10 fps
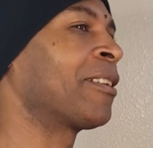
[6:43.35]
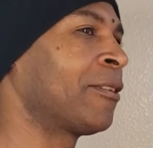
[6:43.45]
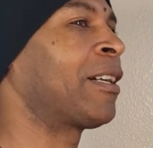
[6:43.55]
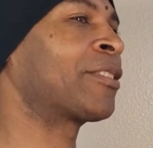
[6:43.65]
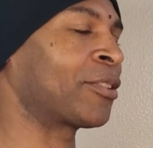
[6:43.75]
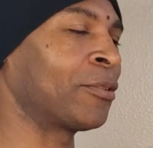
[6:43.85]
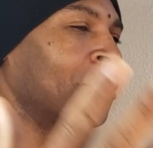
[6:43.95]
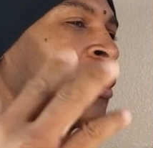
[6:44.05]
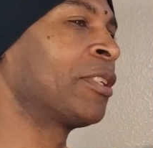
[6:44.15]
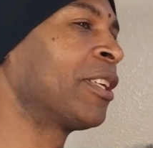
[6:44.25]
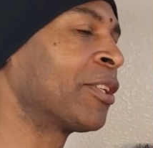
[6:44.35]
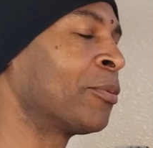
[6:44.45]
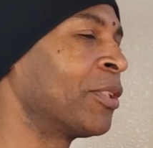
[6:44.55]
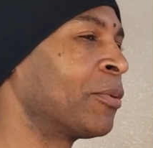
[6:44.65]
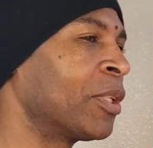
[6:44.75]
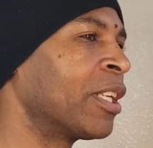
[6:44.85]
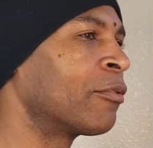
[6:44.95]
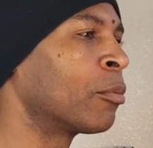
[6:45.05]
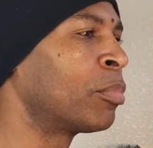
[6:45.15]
Oh, I'm just going to get another one or whatever.